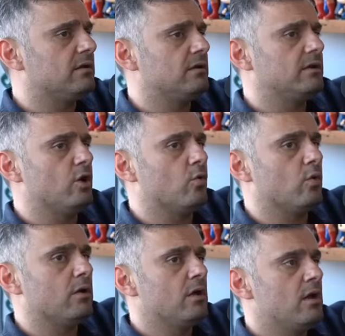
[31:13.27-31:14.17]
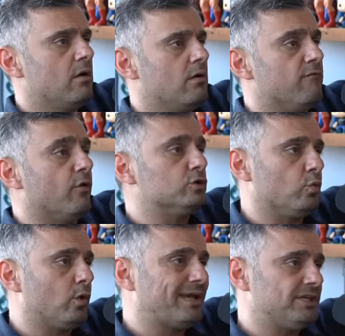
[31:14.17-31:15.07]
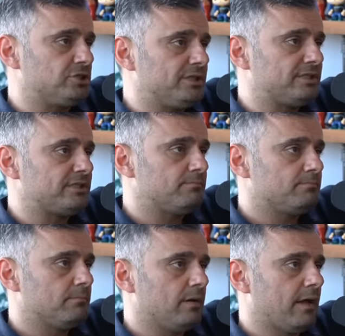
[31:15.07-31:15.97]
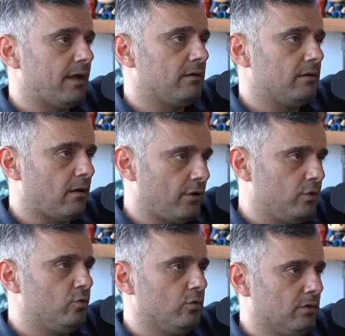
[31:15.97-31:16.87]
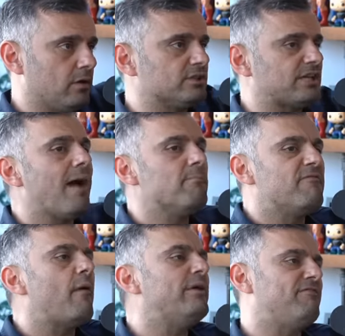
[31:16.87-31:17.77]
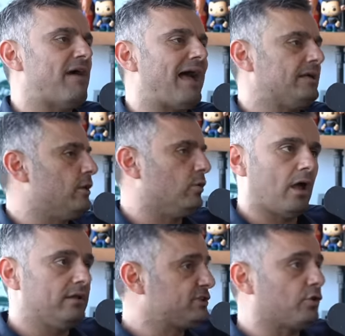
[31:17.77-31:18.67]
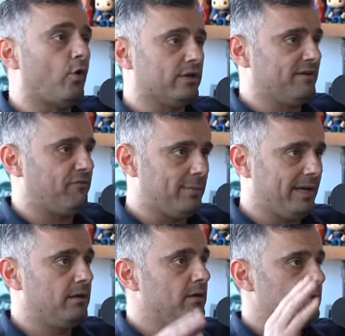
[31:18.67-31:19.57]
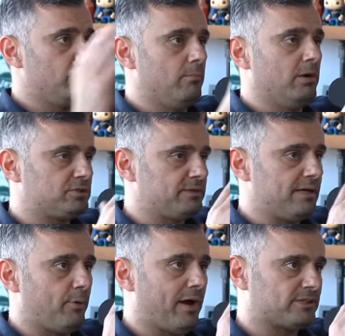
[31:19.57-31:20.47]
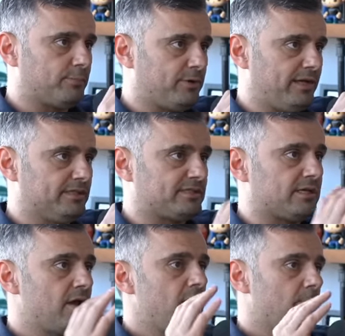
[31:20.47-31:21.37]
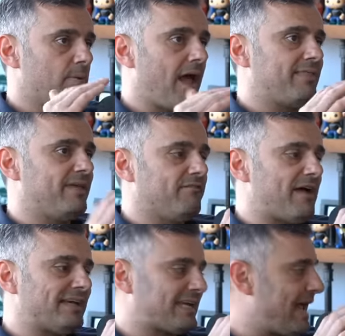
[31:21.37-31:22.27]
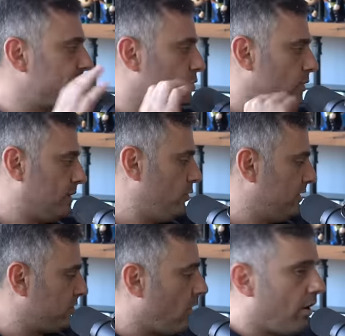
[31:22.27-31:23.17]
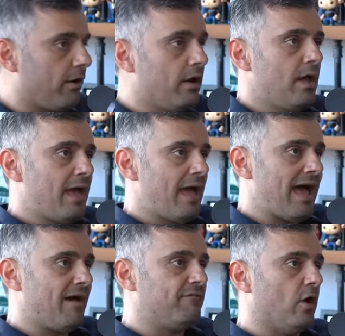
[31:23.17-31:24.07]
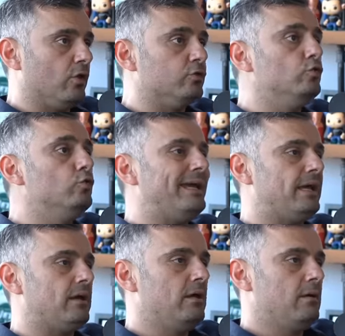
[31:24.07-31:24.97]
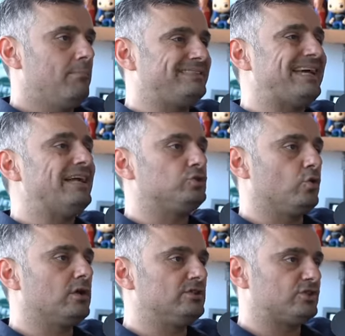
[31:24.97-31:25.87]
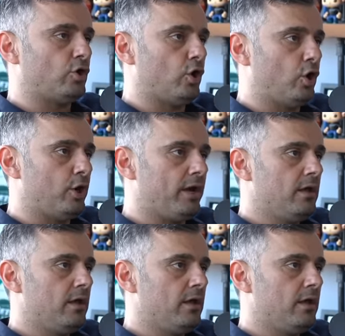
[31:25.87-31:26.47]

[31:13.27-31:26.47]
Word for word: You know, virtual kitchens. Are you? Because I'm very fat. You know, this is early for me. You're much deeper expertise, but I think fast casual and QSR have a looming potential concern